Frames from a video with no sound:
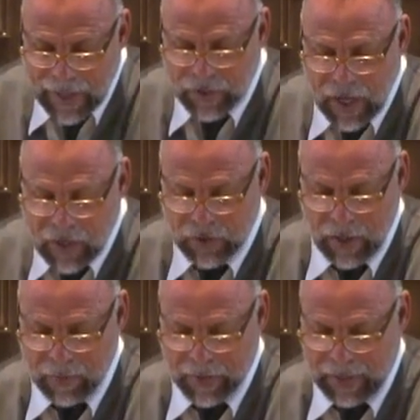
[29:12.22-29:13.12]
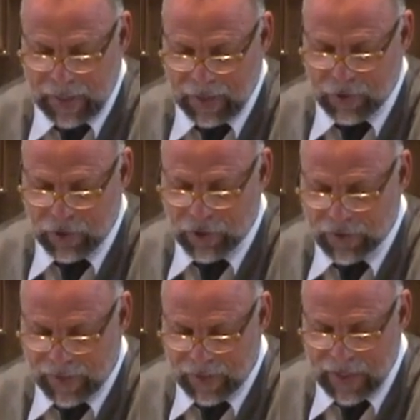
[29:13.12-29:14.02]
Asking somebody to
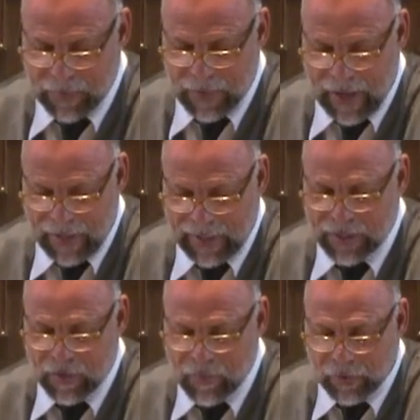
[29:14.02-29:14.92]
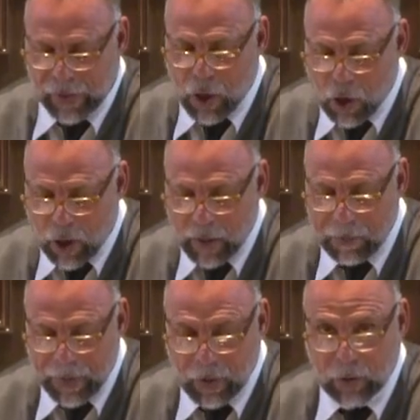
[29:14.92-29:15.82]
just accept that is a very
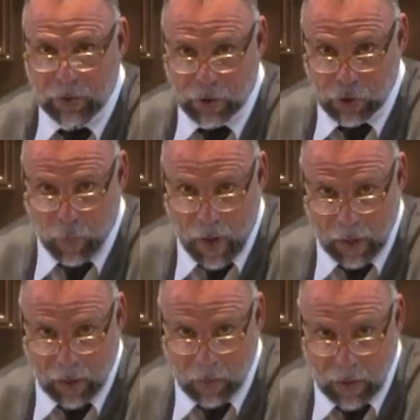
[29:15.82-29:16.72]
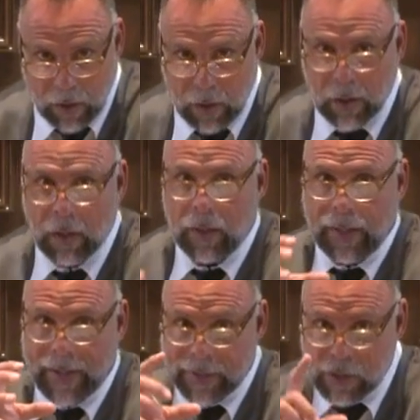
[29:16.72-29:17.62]
hard pill to swallow, yes.
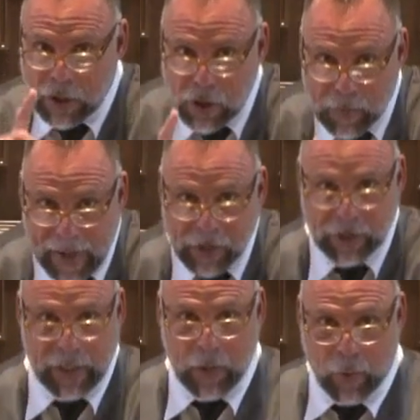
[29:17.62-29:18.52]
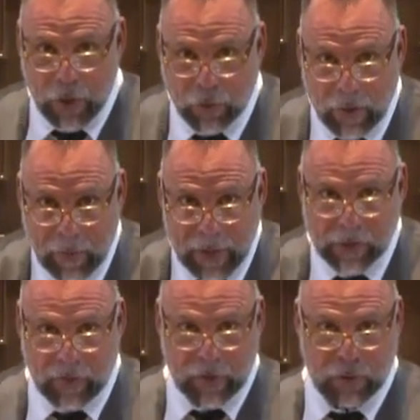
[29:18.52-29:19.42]
especially when you're in the
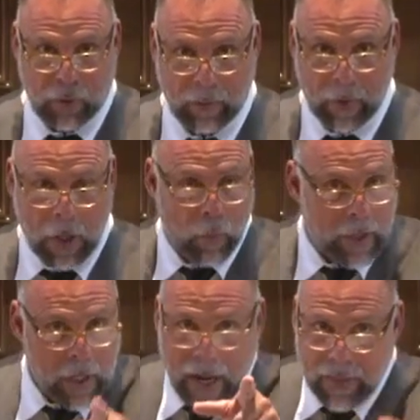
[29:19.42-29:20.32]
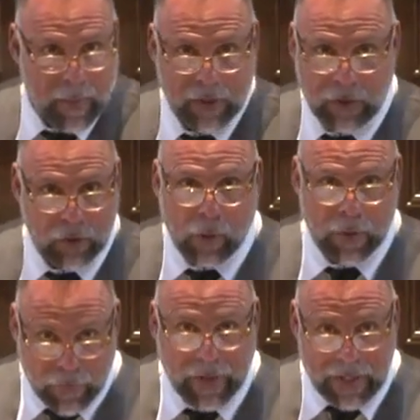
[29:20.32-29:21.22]
midst of the storm. When you're not in the midst of the
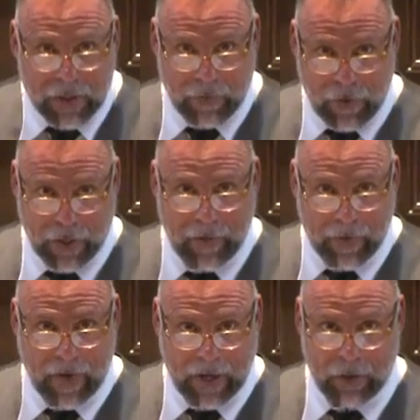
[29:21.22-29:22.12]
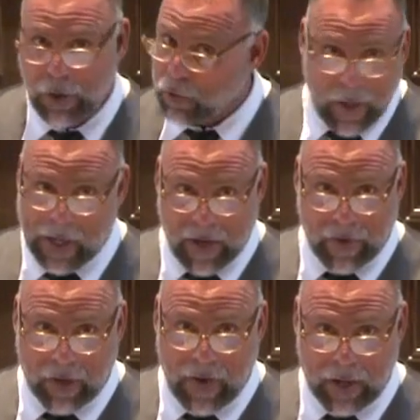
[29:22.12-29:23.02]
storm, it's very easy for you to give advice. You're great at
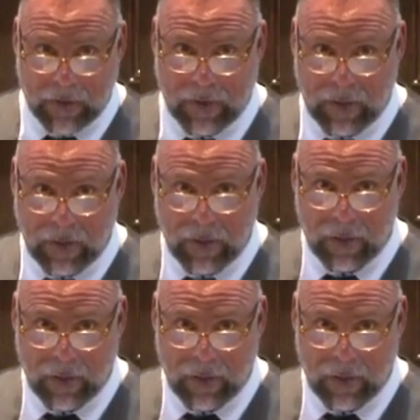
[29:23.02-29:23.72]
giving advice.